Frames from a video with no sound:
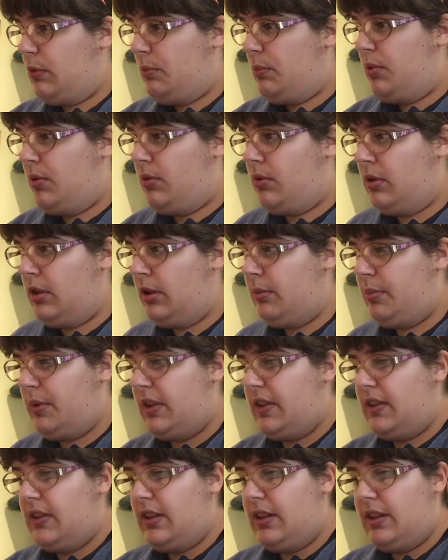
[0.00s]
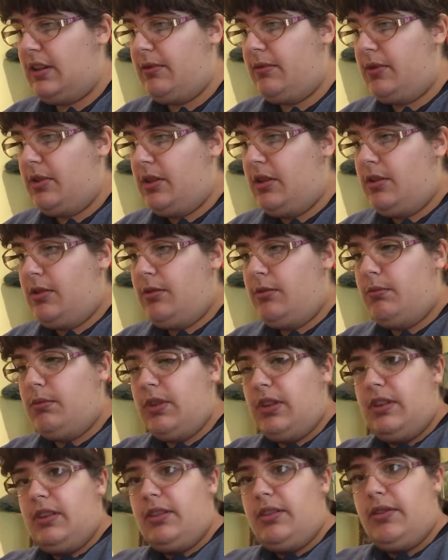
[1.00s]
would pour it, but
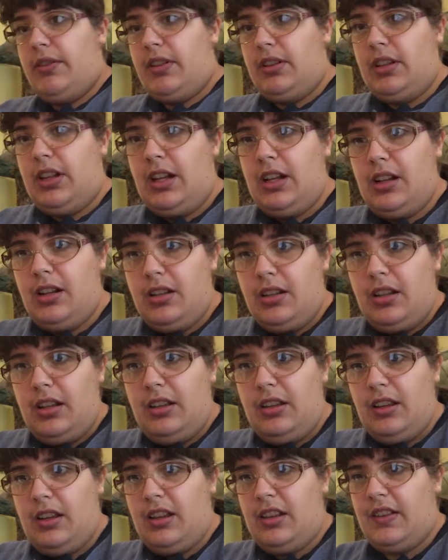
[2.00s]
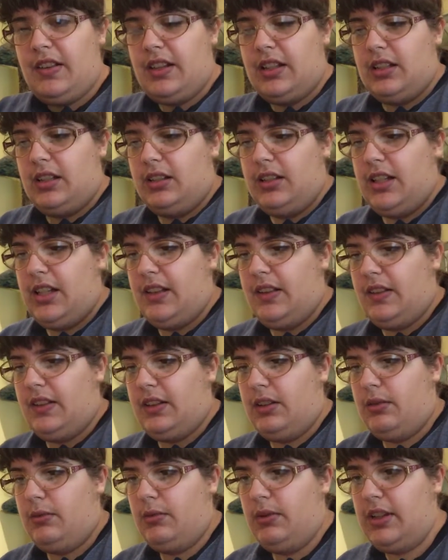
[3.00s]
there's a lot in the inside of the lid,
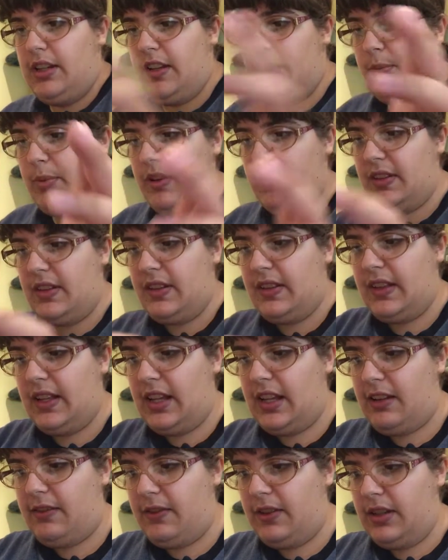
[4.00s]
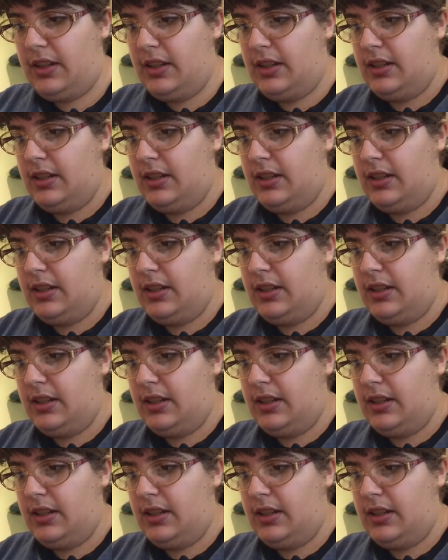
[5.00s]
so it's best to save.